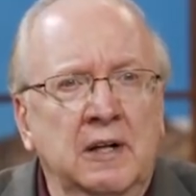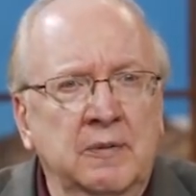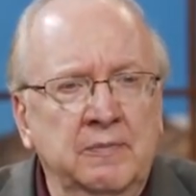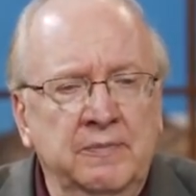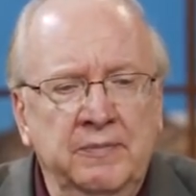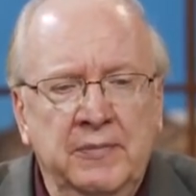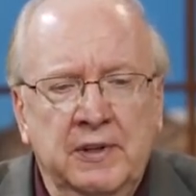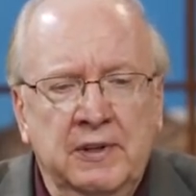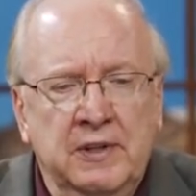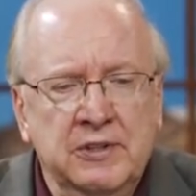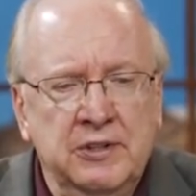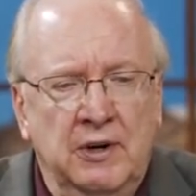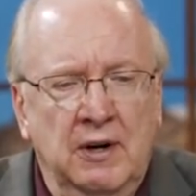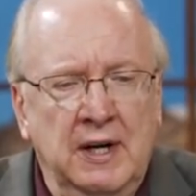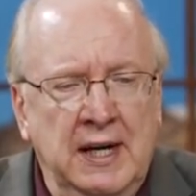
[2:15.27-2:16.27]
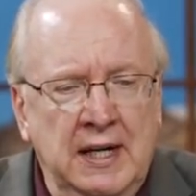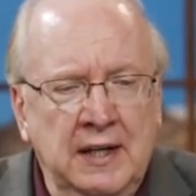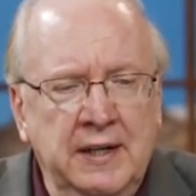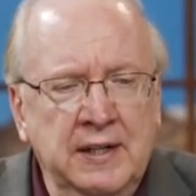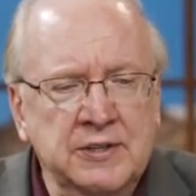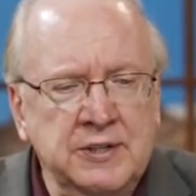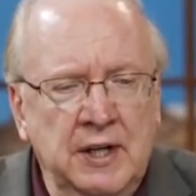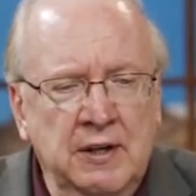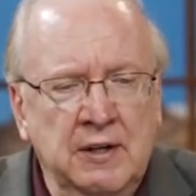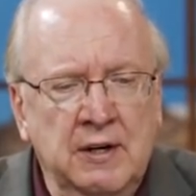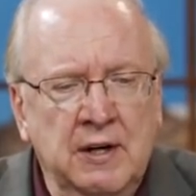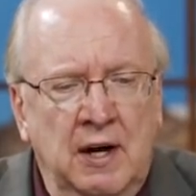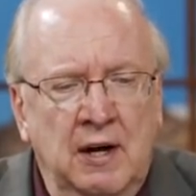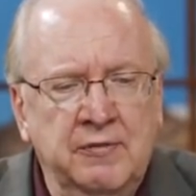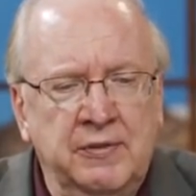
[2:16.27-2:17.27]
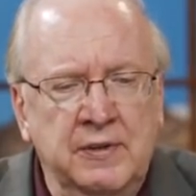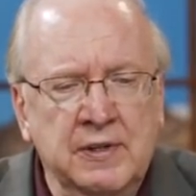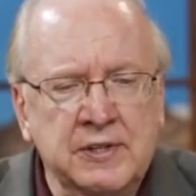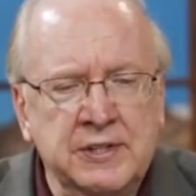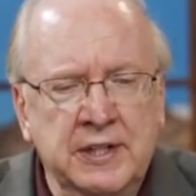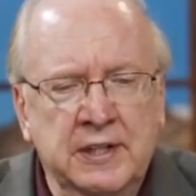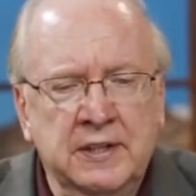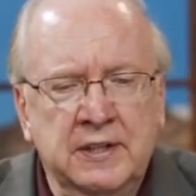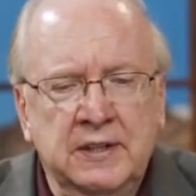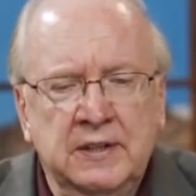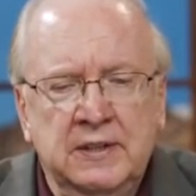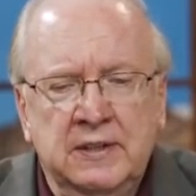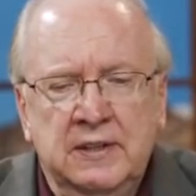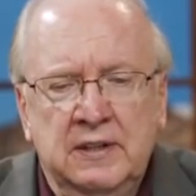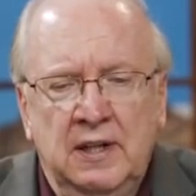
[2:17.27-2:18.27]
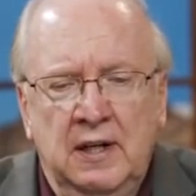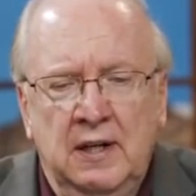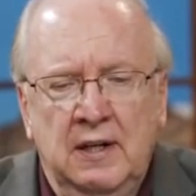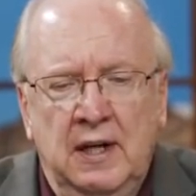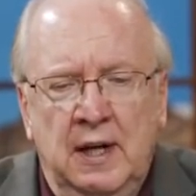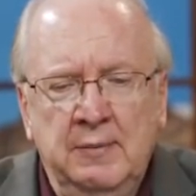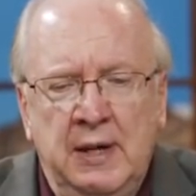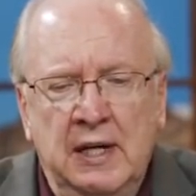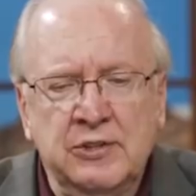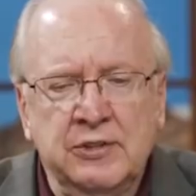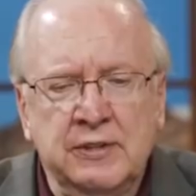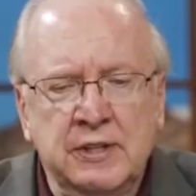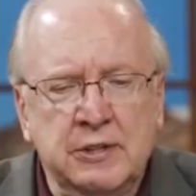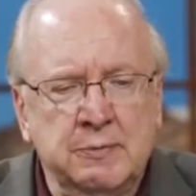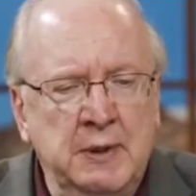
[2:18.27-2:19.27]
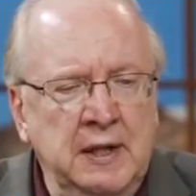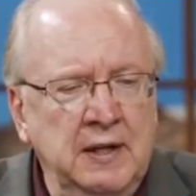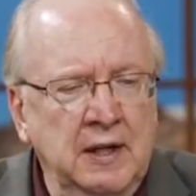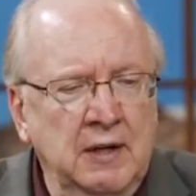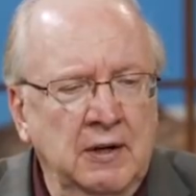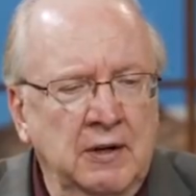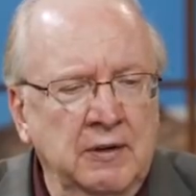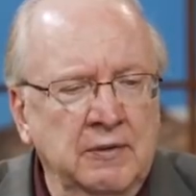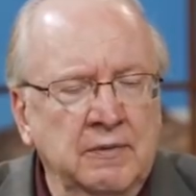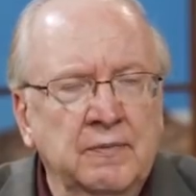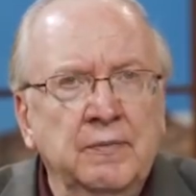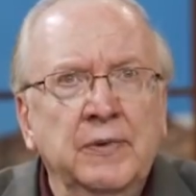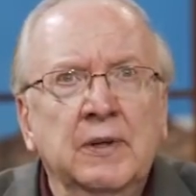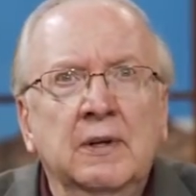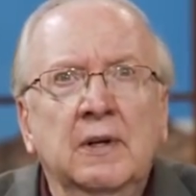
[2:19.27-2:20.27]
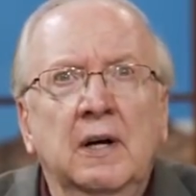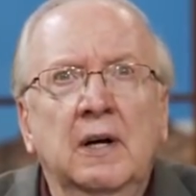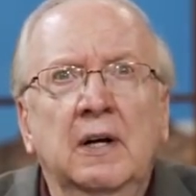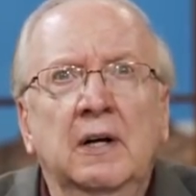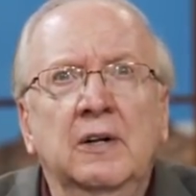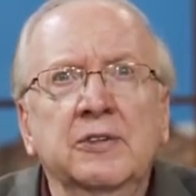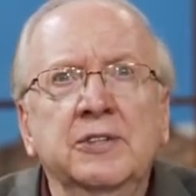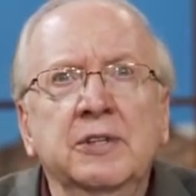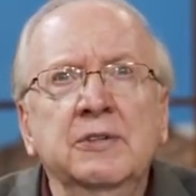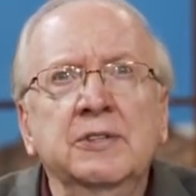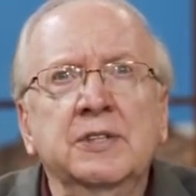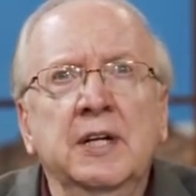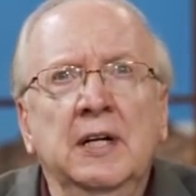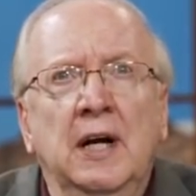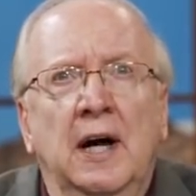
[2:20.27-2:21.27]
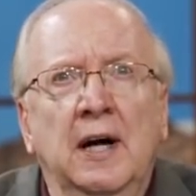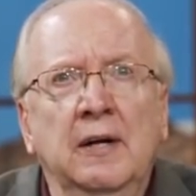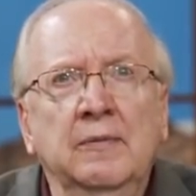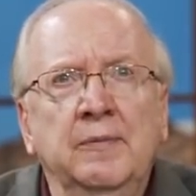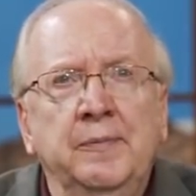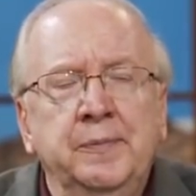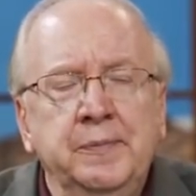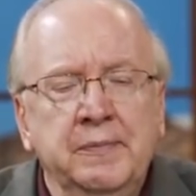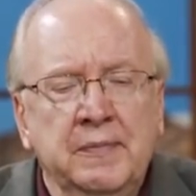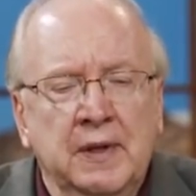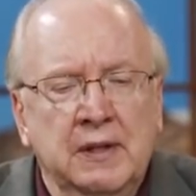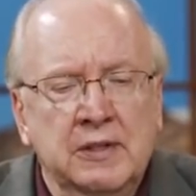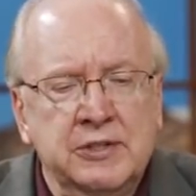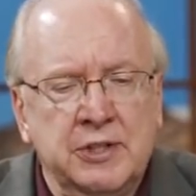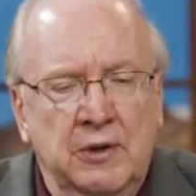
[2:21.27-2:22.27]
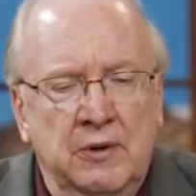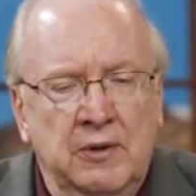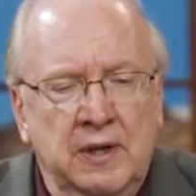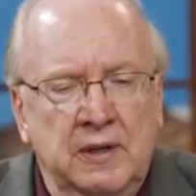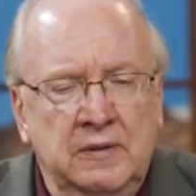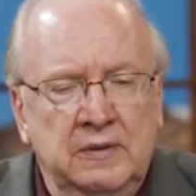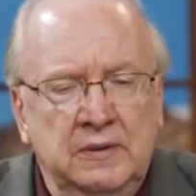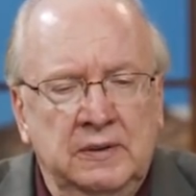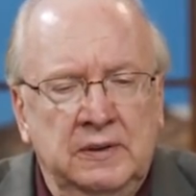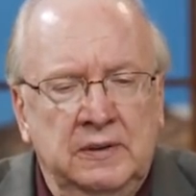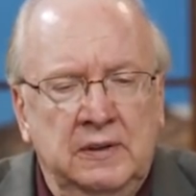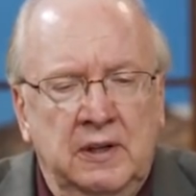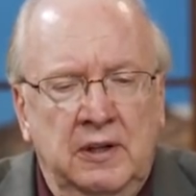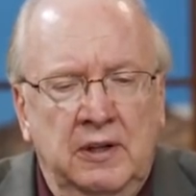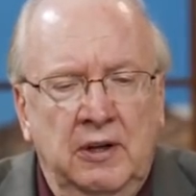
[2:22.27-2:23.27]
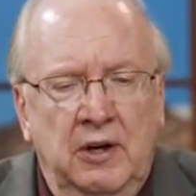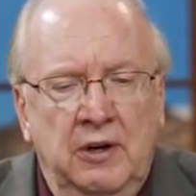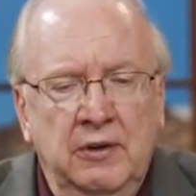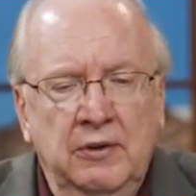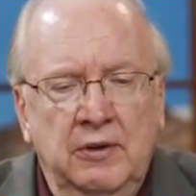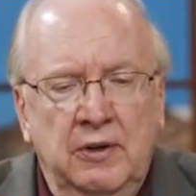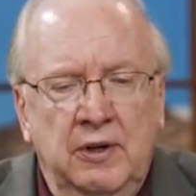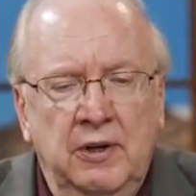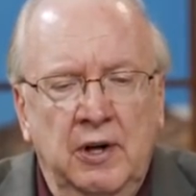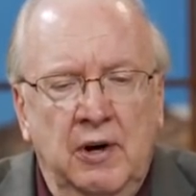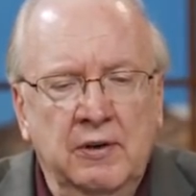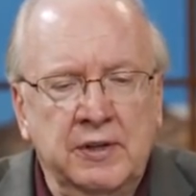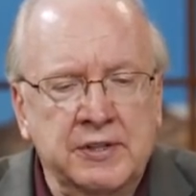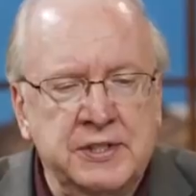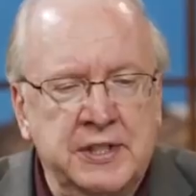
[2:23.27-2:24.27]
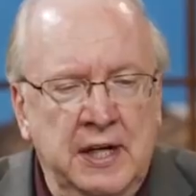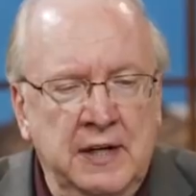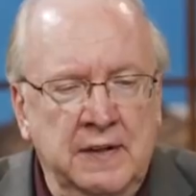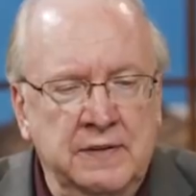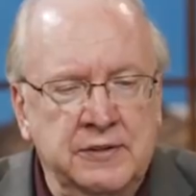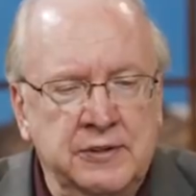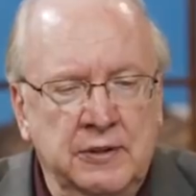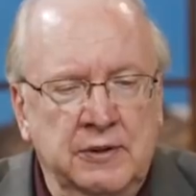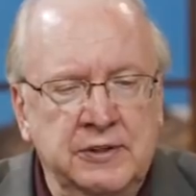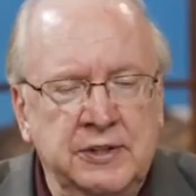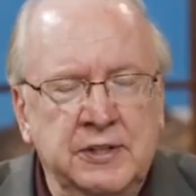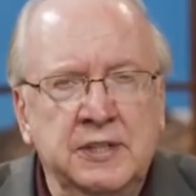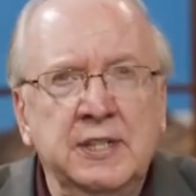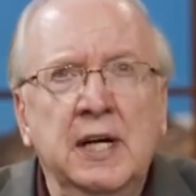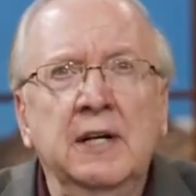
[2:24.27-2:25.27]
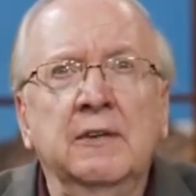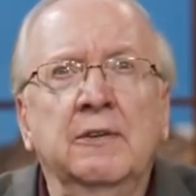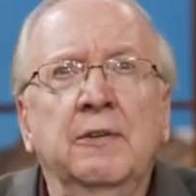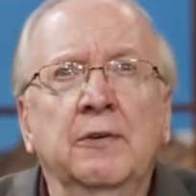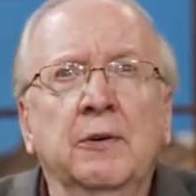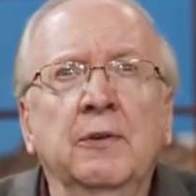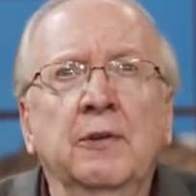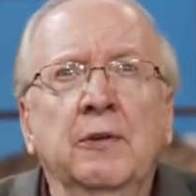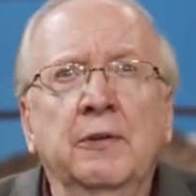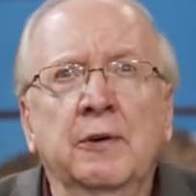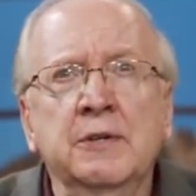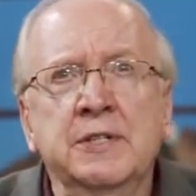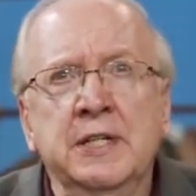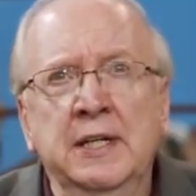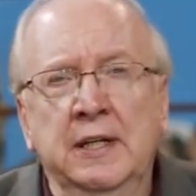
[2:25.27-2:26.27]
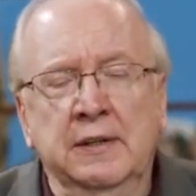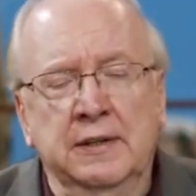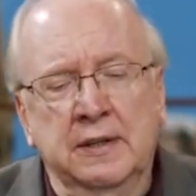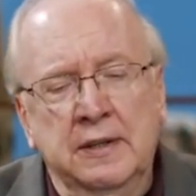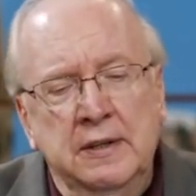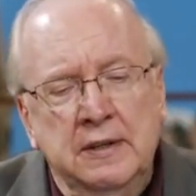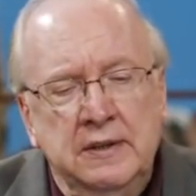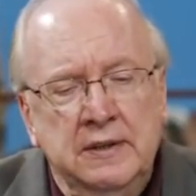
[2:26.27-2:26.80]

come to our Healing is Here conference. And I'm actually speaking on Tuesday night, so on August 10th. So it's the 10th through the 13th.